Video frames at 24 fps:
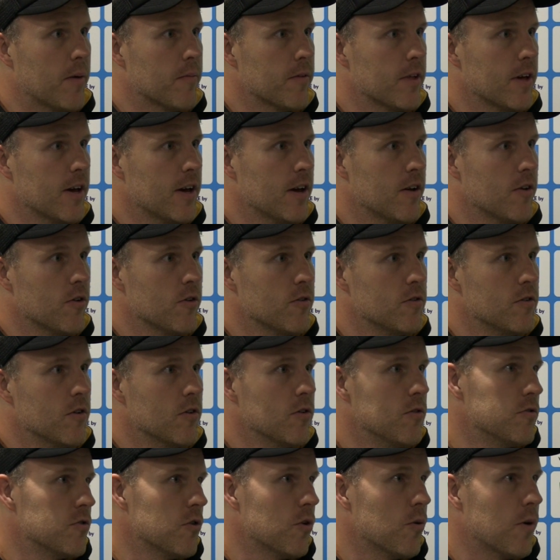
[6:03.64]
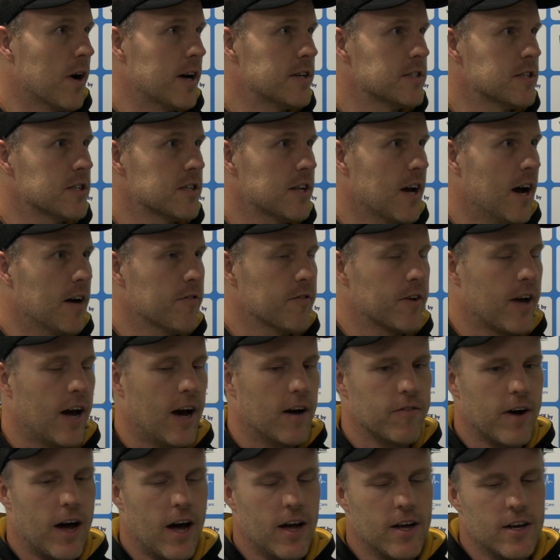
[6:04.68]
up there, who's always a tough
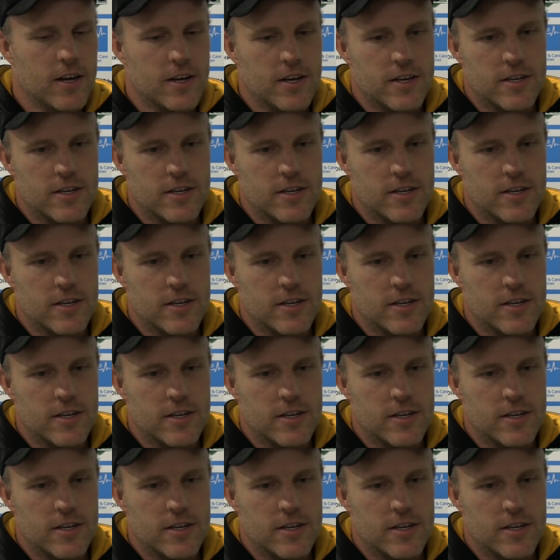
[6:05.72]
cover.